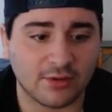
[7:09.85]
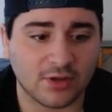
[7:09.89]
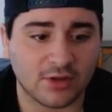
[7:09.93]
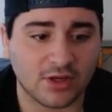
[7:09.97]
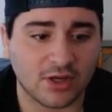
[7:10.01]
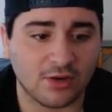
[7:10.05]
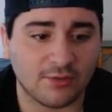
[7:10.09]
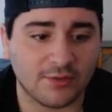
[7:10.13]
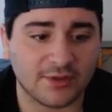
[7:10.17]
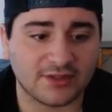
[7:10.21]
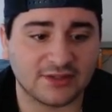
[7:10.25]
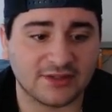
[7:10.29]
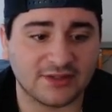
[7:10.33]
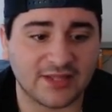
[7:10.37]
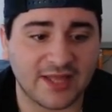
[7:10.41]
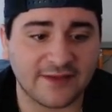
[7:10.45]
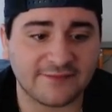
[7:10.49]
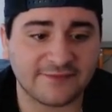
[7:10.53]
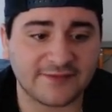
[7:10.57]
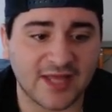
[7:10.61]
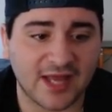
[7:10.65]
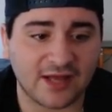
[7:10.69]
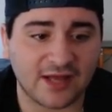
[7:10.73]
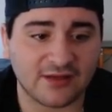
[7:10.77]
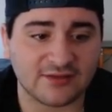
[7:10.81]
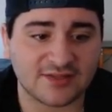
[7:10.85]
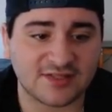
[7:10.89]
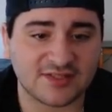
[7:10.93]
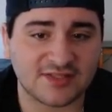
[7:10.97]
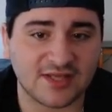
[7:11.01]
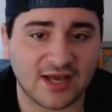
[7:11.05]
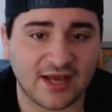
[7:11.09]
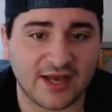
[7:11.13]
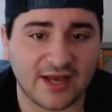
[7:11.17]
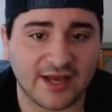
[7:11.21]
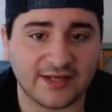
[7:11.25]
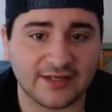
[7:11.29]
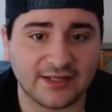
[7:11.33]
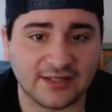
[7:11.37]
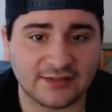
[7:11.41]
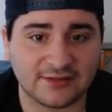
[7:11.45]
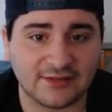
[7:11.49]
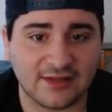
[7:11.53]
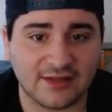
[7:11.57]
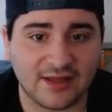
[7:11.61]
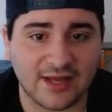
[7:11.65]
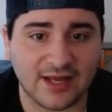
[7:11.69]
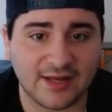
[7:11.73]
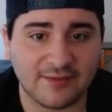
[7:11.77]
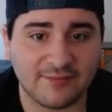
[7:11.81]
we'll go with left outside, a
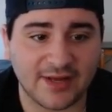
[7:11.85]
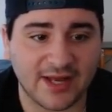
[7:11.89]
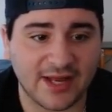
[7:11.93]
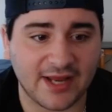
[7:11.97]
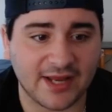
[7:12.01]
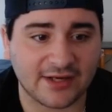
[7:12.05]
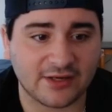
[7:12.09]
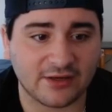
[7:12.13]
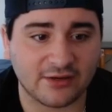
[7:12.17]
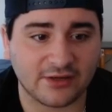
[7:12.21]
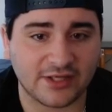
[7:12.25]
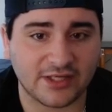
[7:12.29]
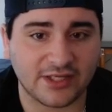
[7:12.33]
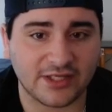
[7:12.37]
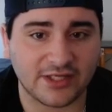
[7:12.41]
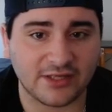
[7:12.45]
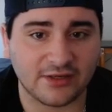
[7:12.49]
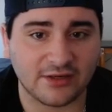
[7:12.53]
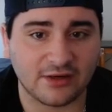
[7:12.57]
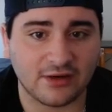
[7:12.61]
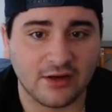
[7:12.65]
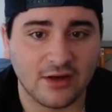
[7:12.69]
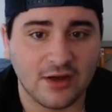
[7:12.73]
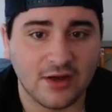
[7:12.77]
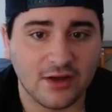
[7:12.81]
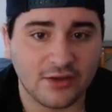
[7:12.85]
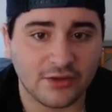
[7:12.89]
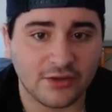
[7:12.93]
linebacker here.